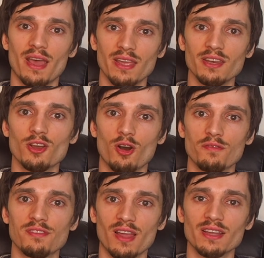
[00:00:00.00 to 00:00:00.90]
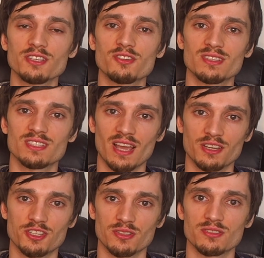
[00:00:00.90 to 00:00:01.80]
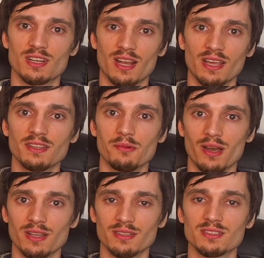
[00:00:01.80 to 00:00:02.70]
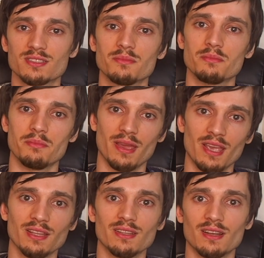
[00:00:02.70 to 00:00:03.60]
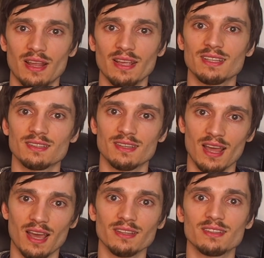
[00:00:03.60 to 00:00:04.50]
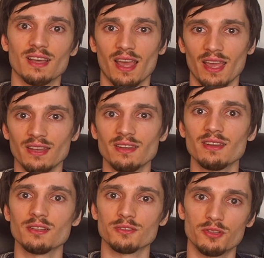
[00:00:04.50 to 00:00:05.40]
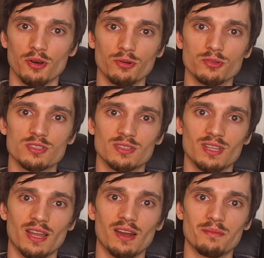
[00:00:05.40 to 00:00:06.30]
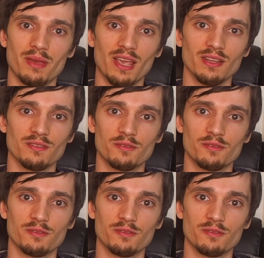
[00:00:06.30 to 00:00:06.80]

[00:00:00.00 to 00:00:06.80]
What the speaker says: any offline transactions like the ones made late at night and those that are made,